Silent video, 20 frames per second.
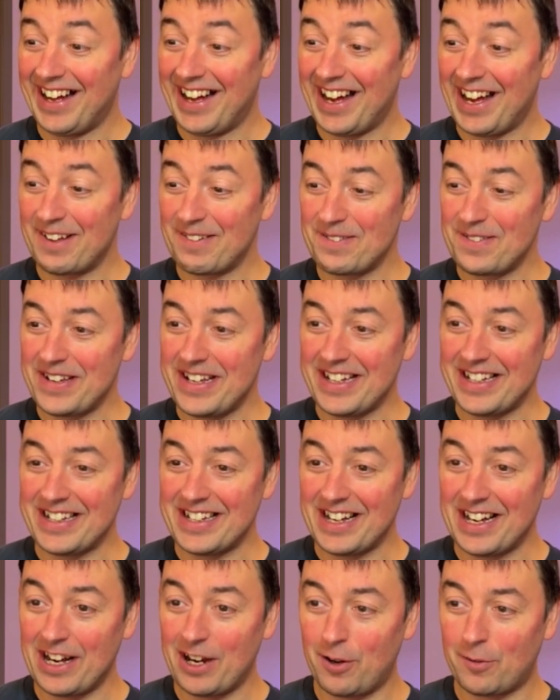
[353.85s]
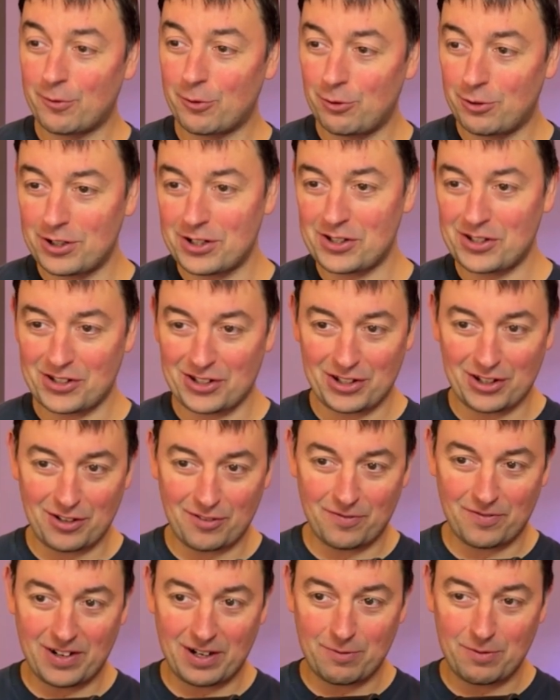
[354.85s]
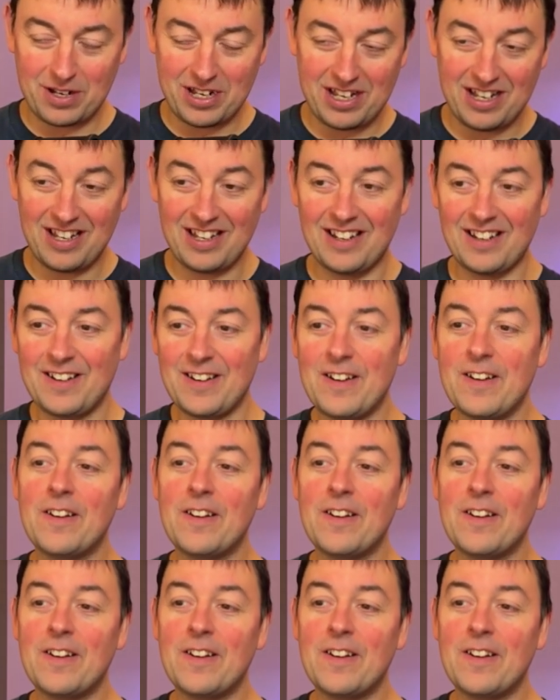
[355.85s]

I mean, of course, very